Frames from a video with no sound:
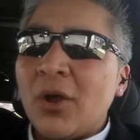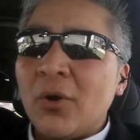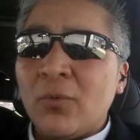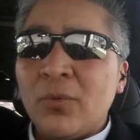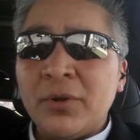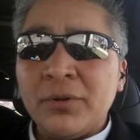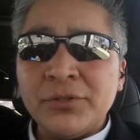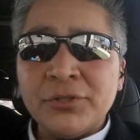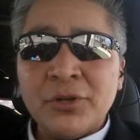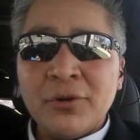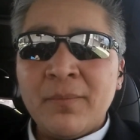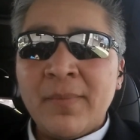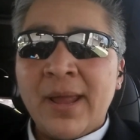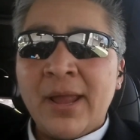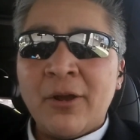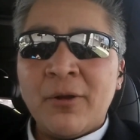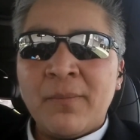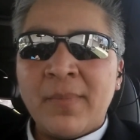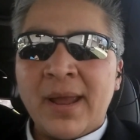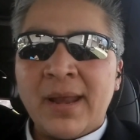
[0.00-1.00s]
a realtor
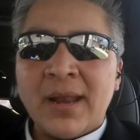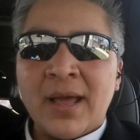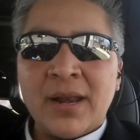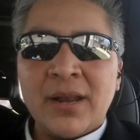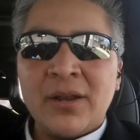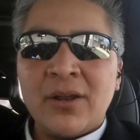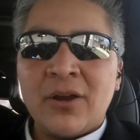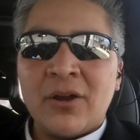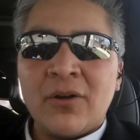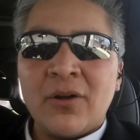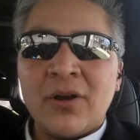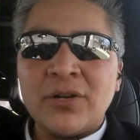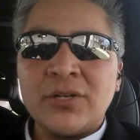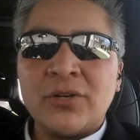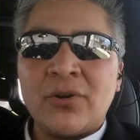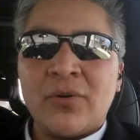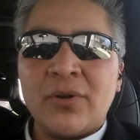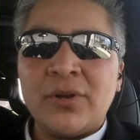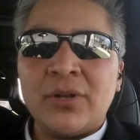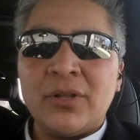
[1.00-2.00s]
may or may not
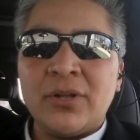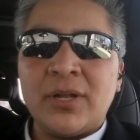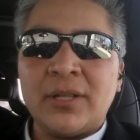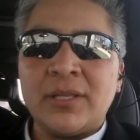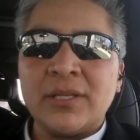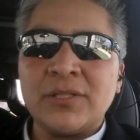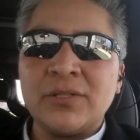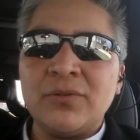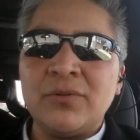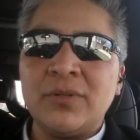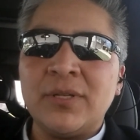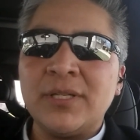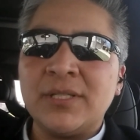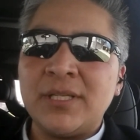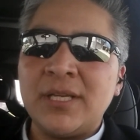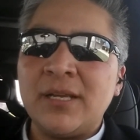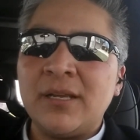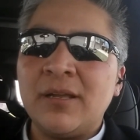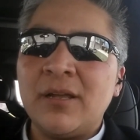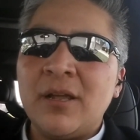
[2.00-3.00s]
encourage going to look at this new
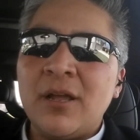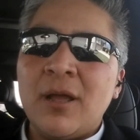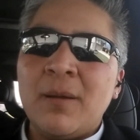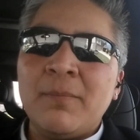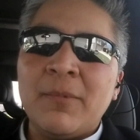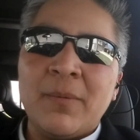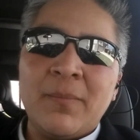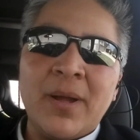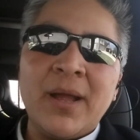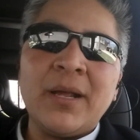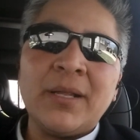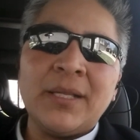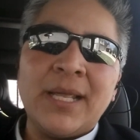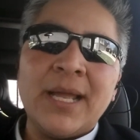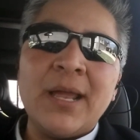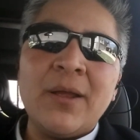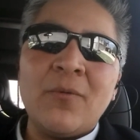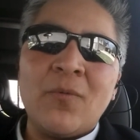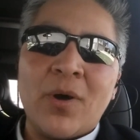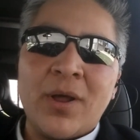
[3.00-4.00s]
listing, but my
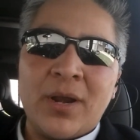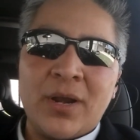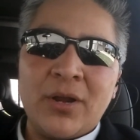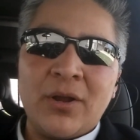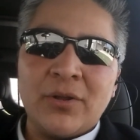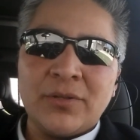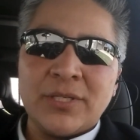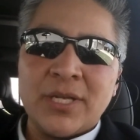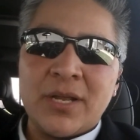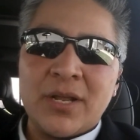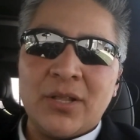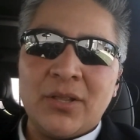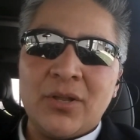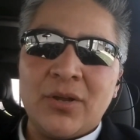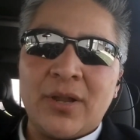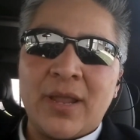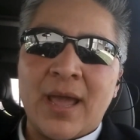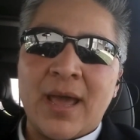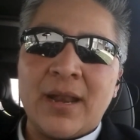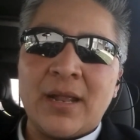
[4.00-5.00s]
client wanted to go take a
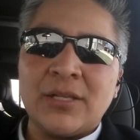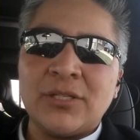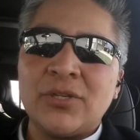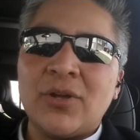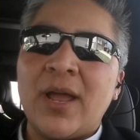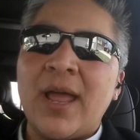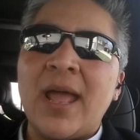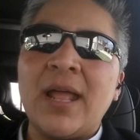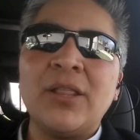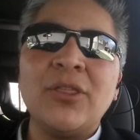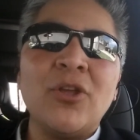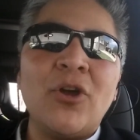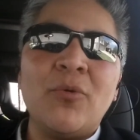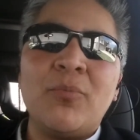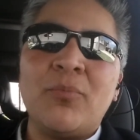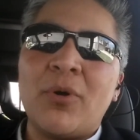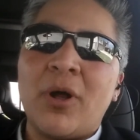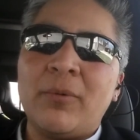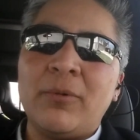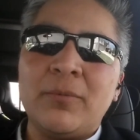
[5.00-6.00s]
look at it, so I had
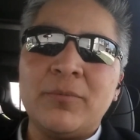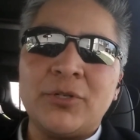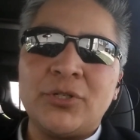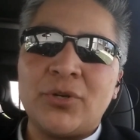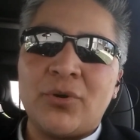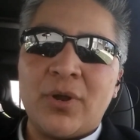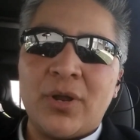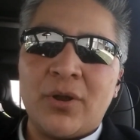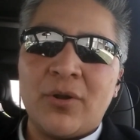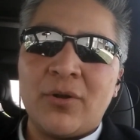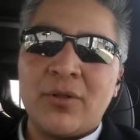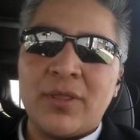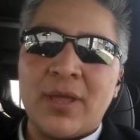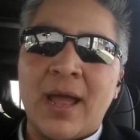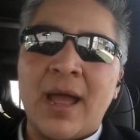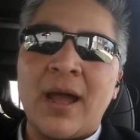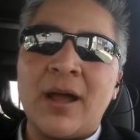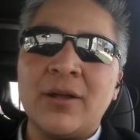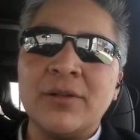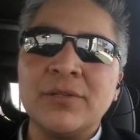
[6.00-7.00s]
no problem showing her
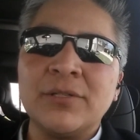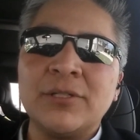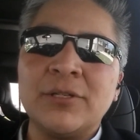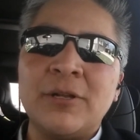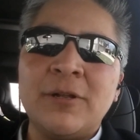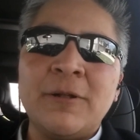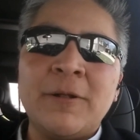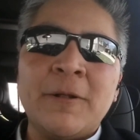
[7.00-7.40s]
the house.